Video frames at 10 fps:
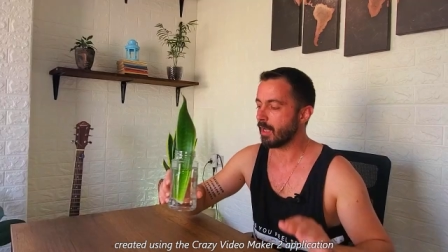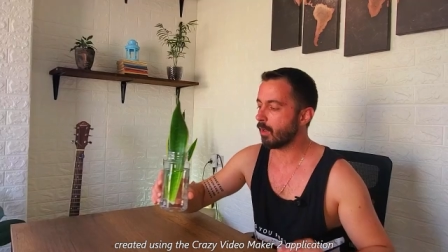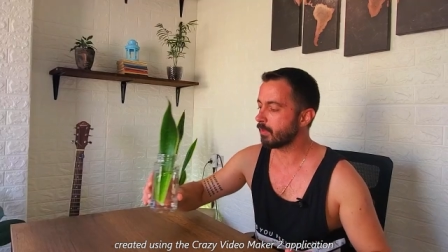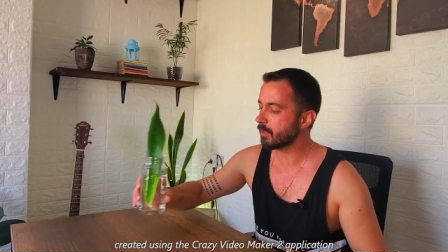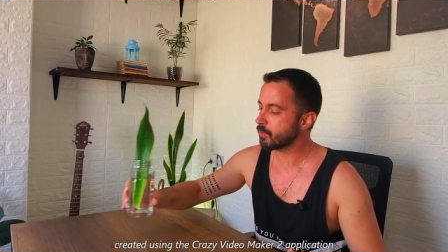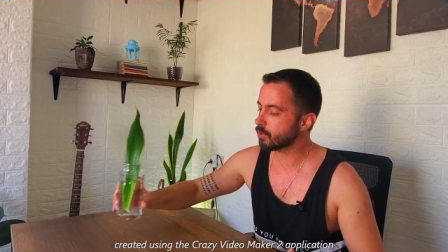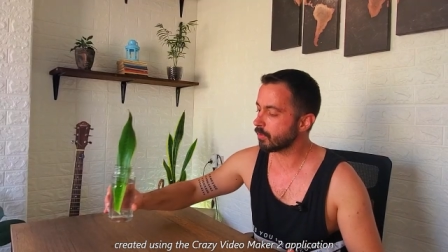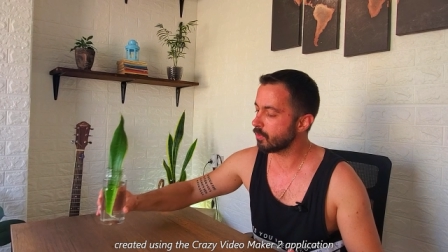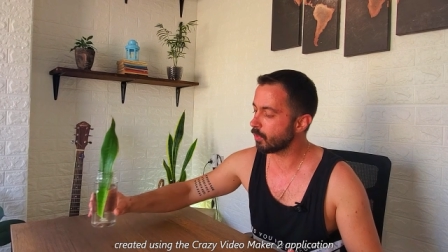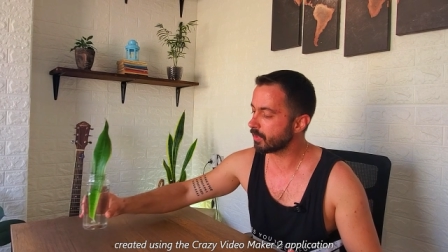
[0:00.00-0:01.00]
Now, let me
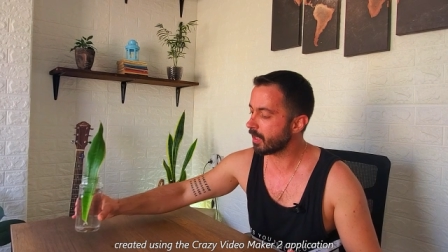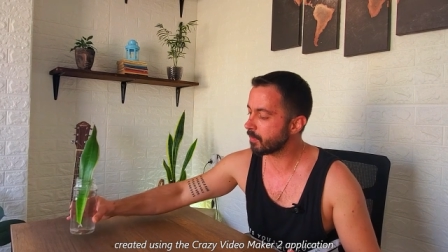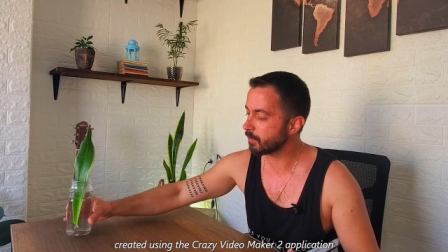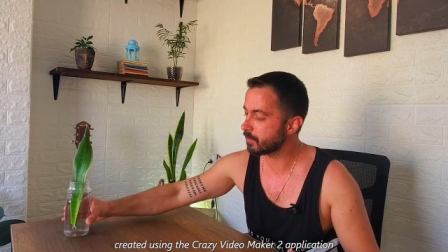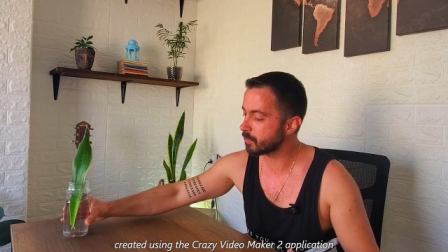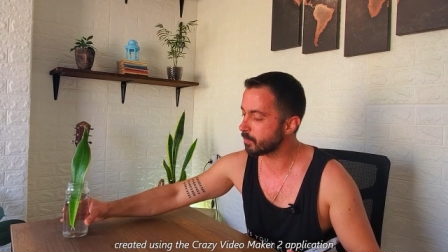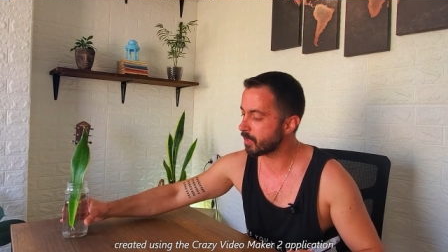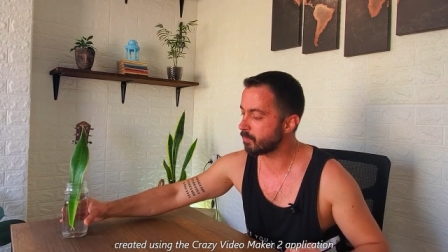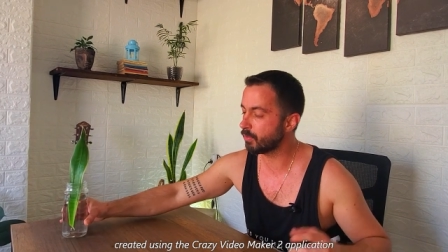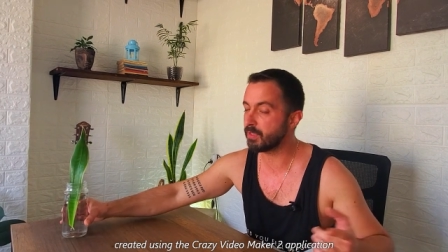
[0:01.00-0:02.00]
show you what happened to
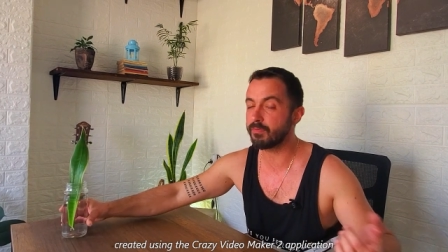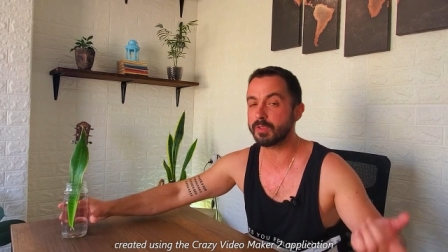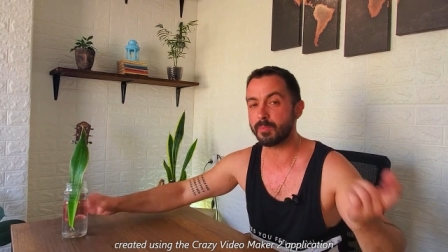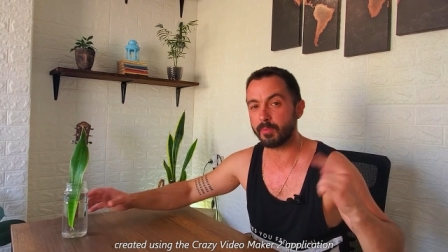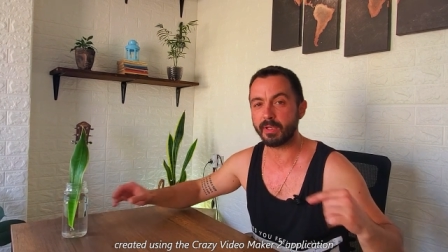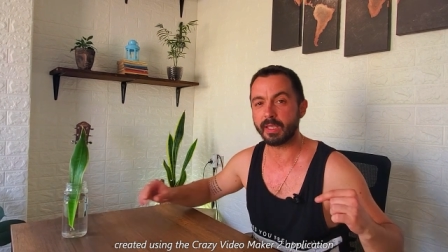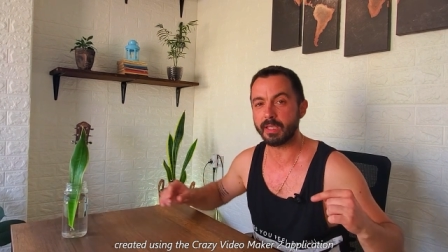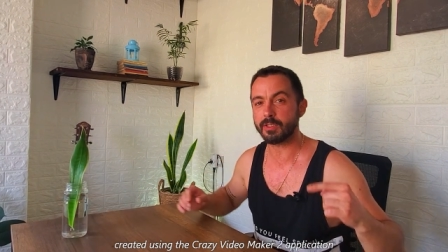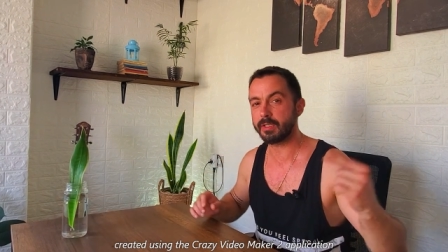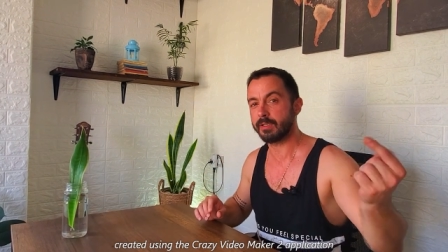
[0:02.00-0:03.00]
my previous
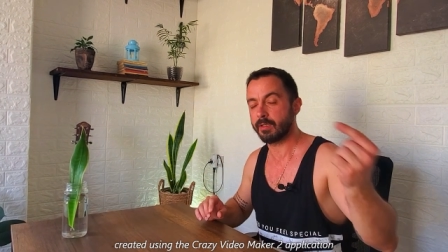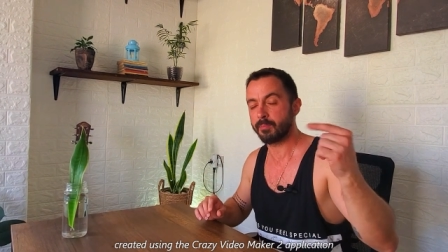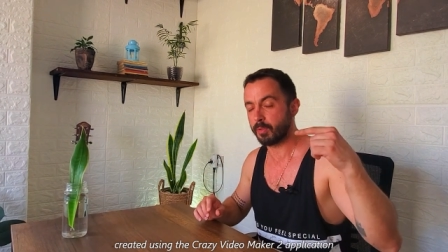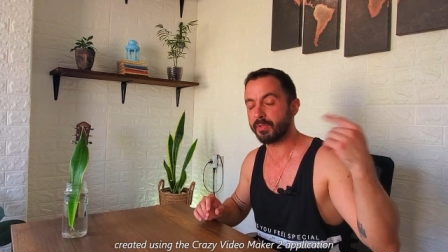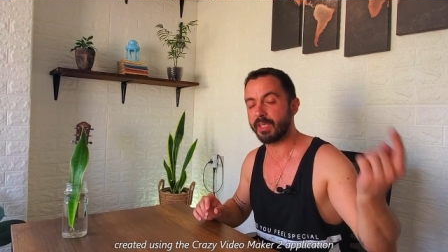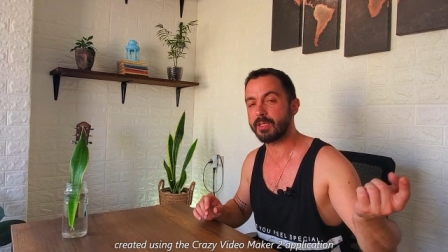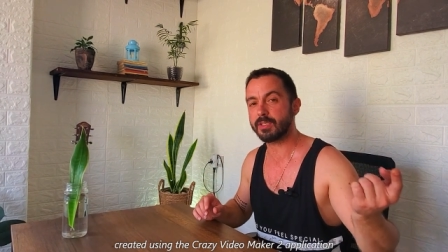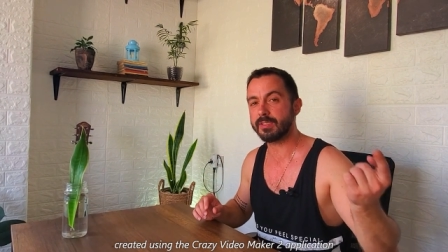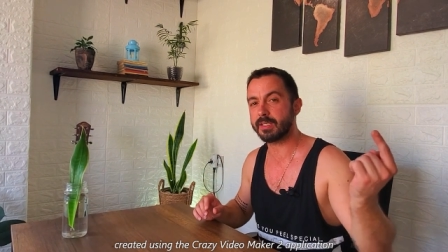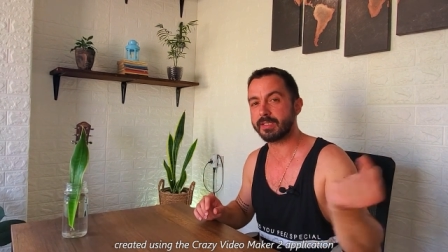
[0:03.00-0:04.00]
propagations.